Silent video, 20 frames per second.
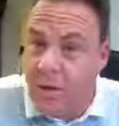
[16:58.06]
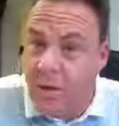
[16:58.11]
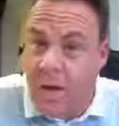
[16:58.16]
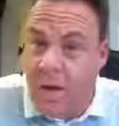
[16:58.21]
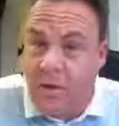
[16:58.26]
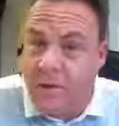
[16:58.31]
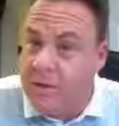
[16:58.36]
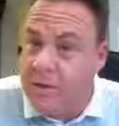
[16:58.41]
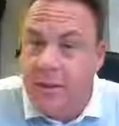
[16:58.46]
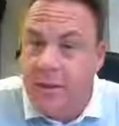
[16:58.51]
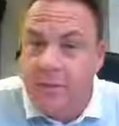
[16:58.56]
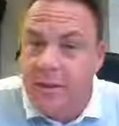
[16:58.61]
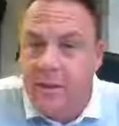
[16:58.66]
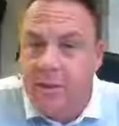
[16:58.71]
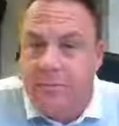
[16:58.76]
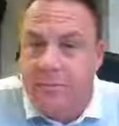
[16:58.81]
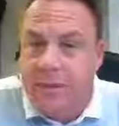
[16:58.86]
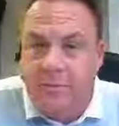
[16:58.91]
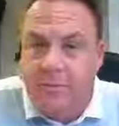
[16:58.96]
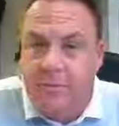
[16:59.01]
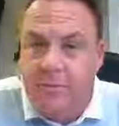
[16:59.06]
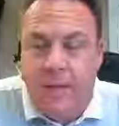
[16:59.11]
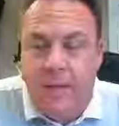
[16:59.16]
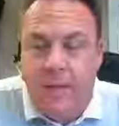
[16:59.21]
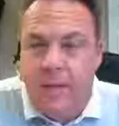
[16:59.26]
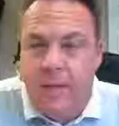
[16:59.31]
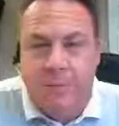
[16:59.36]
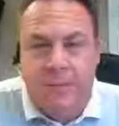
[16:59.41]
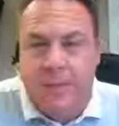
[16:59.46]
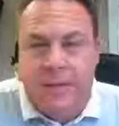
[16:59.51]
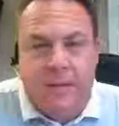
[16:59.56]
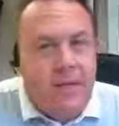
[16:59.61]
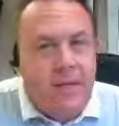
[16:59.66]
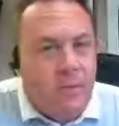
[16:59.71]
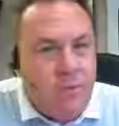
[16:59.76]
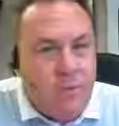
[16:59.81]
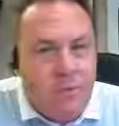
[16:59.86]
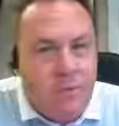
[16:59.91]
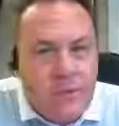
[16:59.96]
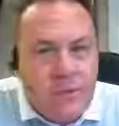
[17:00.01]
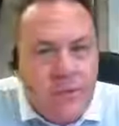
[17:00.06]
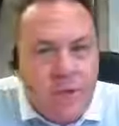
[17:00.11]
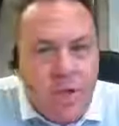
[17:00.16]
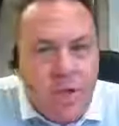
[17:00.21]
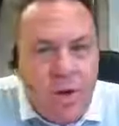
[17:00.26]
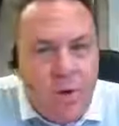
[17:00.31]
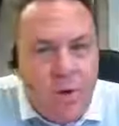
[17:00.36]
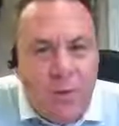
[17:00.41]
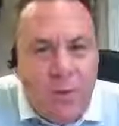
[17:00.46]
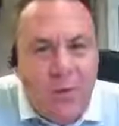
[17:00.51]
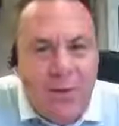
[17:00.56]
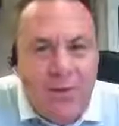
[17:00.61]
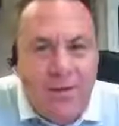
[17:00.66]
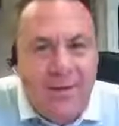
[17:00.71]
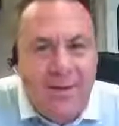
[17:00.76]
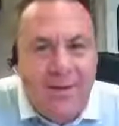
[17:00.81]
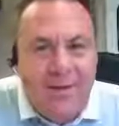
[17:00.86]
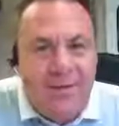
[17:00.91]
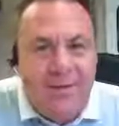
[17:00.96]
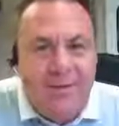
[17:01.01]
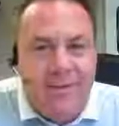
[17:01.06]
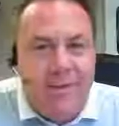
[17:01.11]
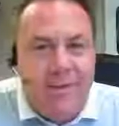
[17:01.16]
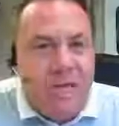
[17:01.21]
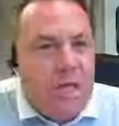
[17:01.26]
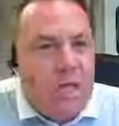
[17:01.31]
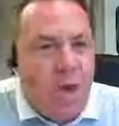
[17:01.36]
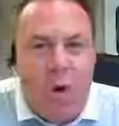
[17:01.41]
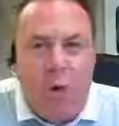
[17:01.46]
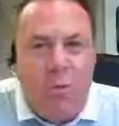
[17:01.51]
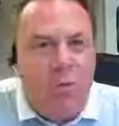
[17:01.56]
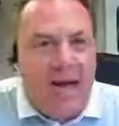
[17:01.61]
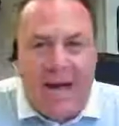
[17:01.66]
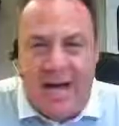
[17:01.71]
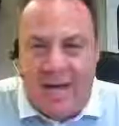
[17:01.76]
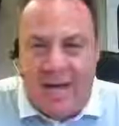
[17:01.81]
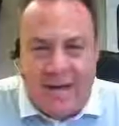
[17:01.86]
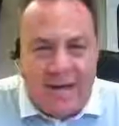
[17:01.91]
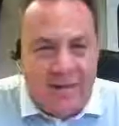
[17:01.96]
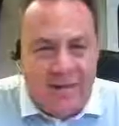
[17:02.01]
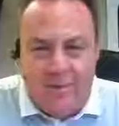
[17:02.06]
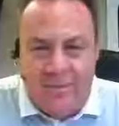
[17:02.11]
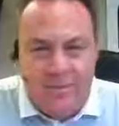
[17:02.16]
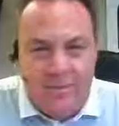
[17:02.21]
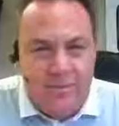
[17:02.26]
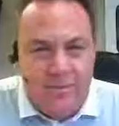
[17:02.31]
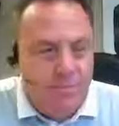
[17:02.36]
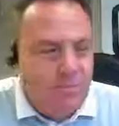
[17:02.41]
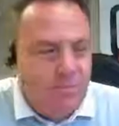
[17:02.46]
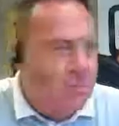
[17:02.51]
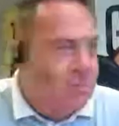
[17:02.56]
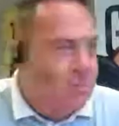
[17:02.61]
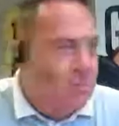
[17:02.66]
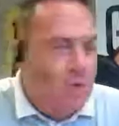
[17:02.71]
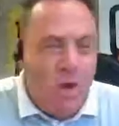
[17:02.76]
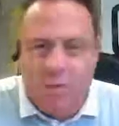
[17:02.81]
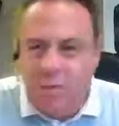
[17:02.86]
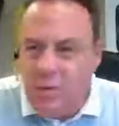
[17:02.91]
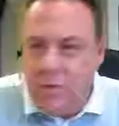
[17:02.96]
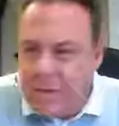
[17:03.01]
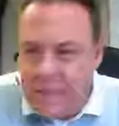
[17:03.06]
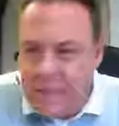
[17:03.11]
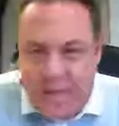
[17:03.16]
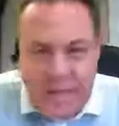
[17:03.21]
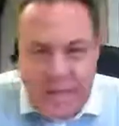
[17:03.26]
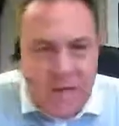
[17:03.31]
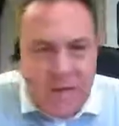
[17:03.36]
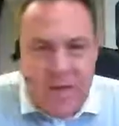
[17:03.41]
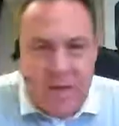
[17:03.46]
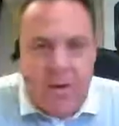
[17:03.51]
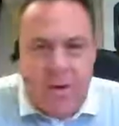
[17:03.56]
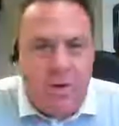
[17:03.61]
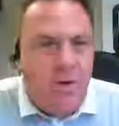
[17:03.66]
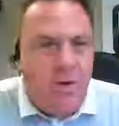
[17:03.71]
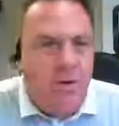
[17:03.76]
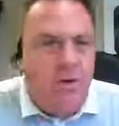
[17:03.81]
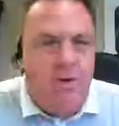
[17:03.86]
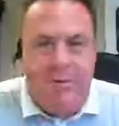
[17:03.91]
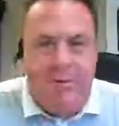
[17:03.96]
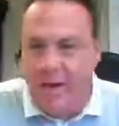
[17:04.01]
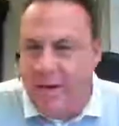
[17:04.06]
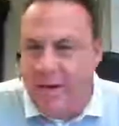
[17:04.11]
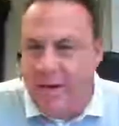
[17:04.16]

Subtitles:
come with a cost, but there is nobody, no CEO